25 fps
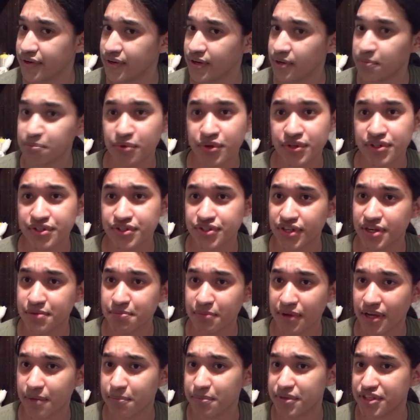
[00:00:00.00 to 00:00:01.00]
I'm going to try and
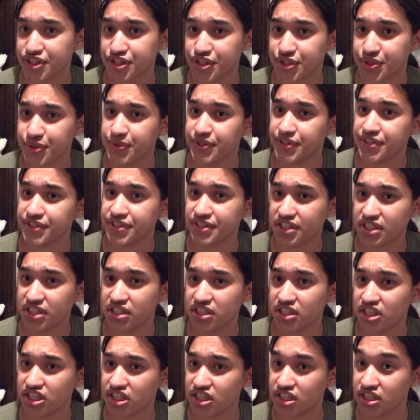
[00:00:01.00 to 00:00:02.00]
make a bit shorter
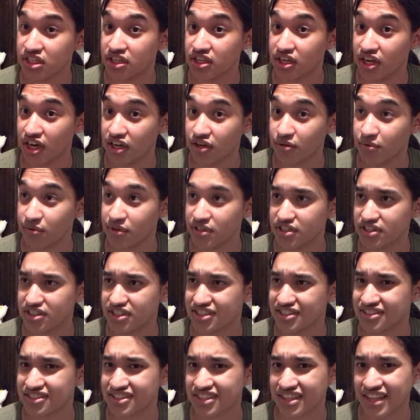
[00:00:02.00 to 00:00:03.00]
than the other one,
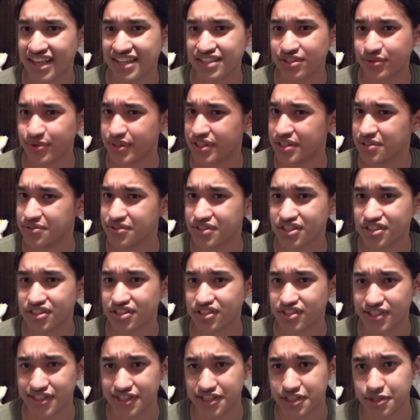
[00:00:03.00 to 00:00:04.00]
since the last one I was
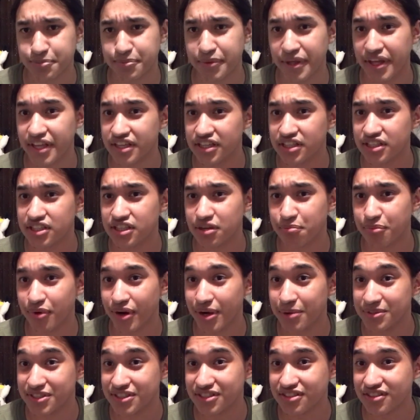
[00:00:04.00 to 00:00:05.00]
just explaining the
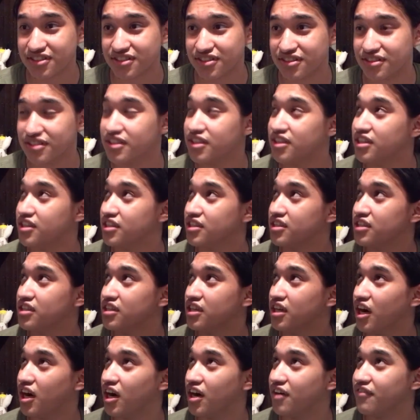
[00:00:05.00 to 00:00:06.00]
premise
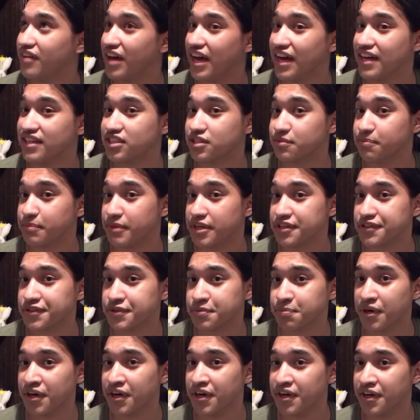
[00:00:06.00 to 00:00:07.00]
of Azemechs.
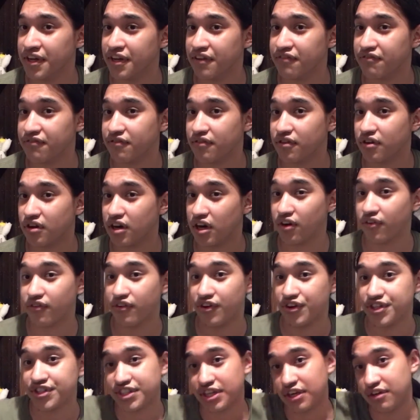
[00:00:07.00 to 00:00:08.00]
But of
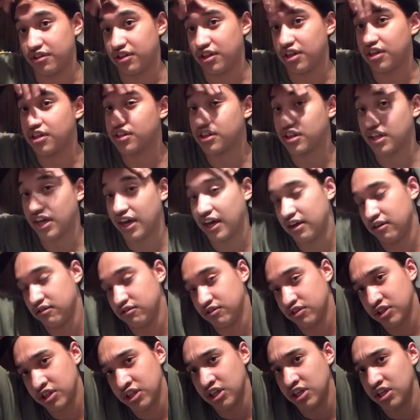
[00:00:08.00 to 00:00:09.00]
course, I'll link
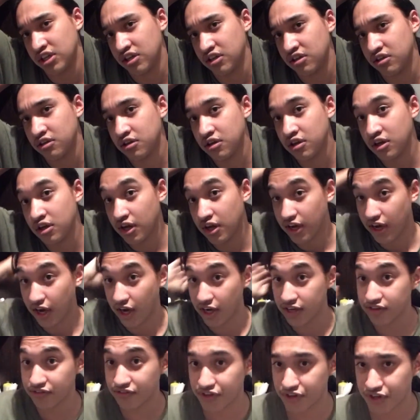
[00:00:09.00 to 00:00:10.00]
down the
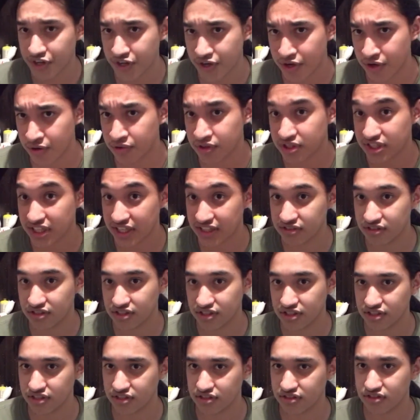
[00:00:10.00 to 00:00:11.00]
other video
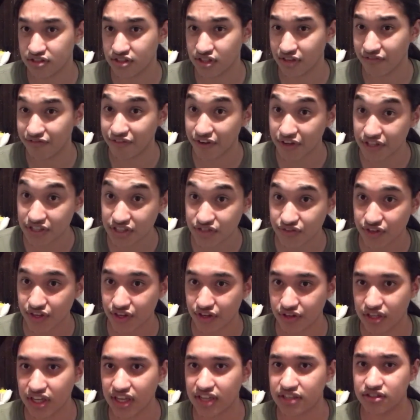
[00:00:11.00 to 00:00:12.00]
down the first
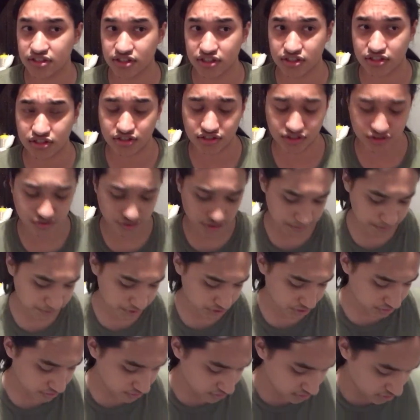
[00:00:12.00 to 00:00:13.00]
video down in the
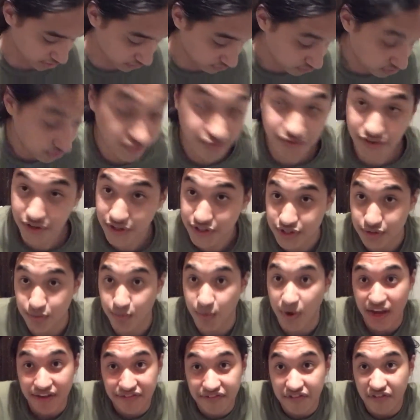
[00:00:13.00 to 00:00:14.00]
description of the first
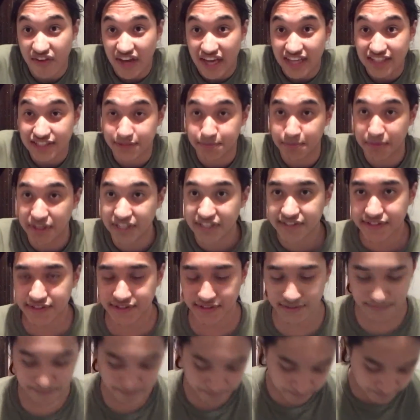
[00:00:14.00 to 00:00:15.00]
wave of
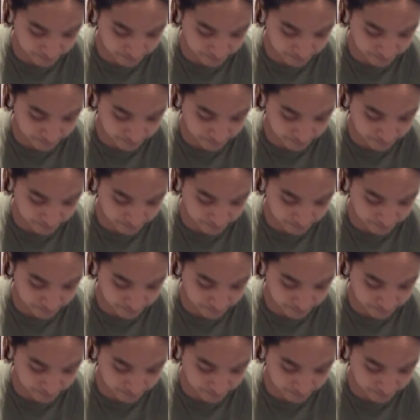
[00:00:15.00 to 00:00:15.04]
Azemechs.